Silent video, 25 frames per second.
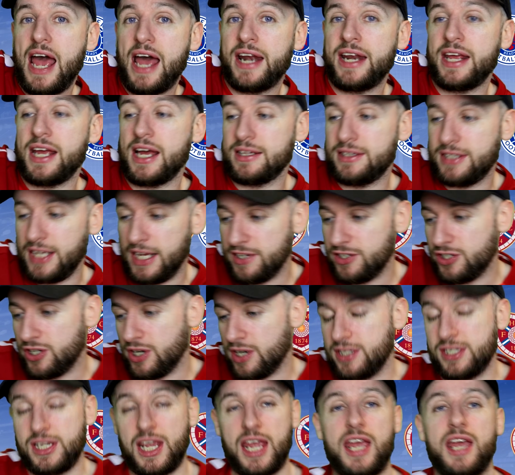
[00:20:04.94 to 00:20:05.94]
into a
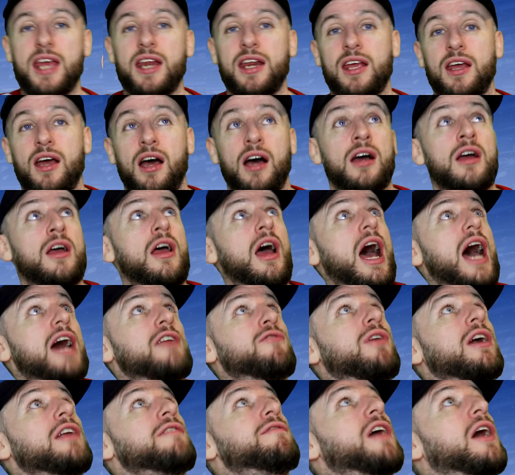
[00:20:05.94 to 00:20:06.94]
dangerous area
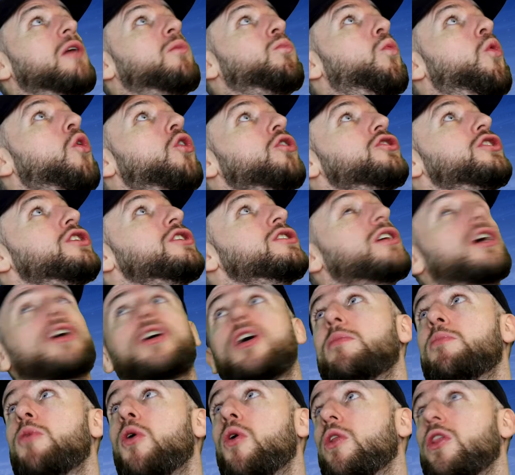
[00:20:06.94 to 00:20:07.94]
and Ridvan watches it
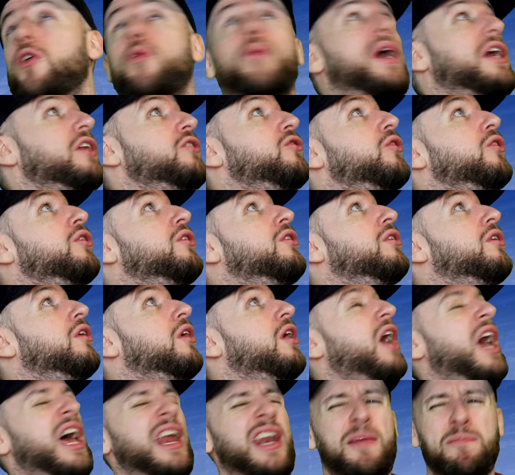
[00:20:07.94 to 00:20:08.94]
come all the way down
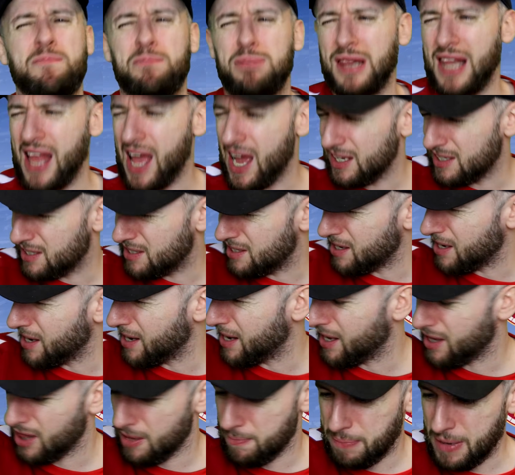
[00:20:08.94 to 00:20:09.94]
and then blasts it
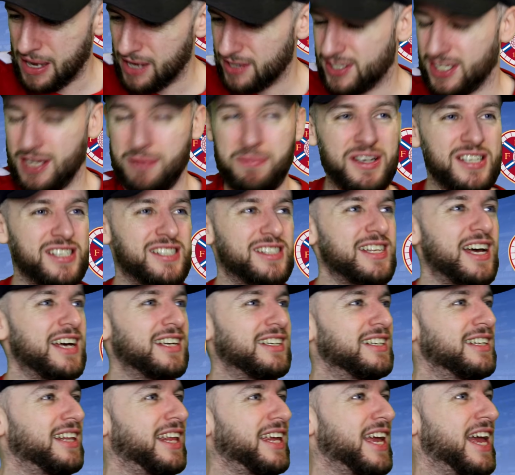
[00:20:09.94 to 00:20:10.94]
at the bar. Simas
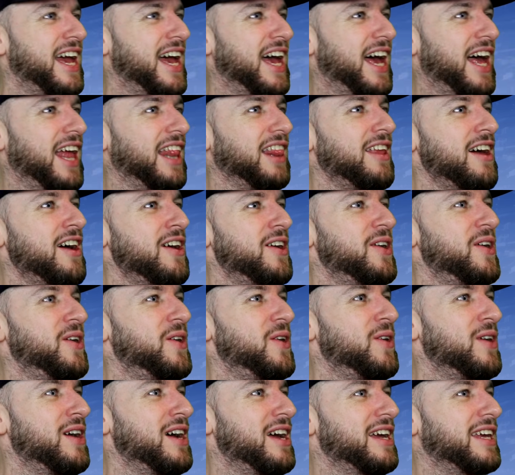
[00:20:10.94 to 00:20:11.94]
standing like,
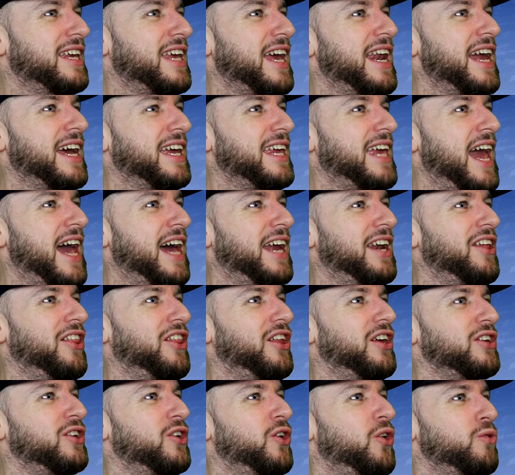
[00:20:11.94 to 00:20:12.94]
hello, can I get
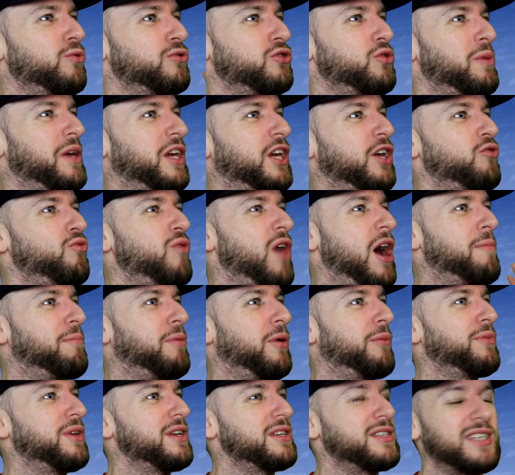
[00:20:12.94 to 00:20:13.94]
another goal so we can wrap
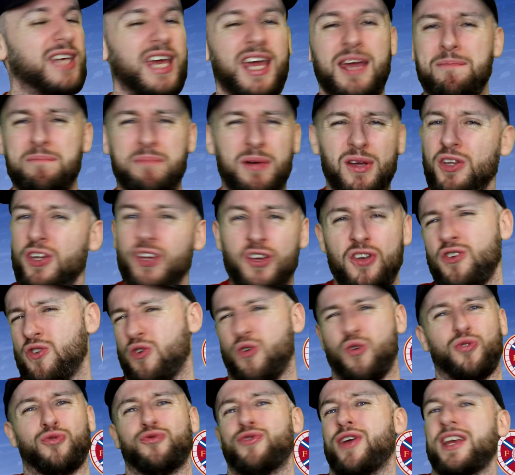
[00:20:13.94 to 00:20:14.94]
up this game? But you
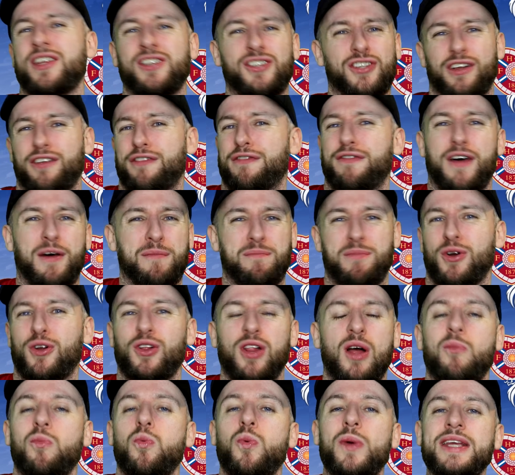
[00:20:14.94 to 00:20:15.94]
know, Rangers Football
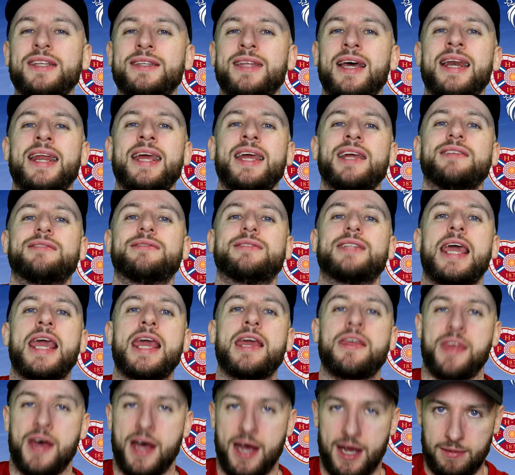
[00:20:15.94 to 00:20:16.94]
Club, we didn't
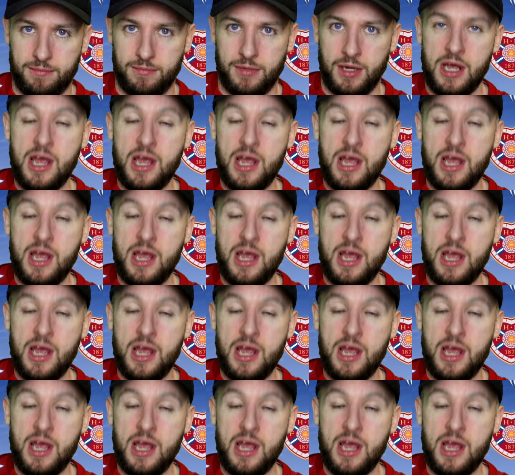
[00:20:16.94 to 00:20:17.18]
do that.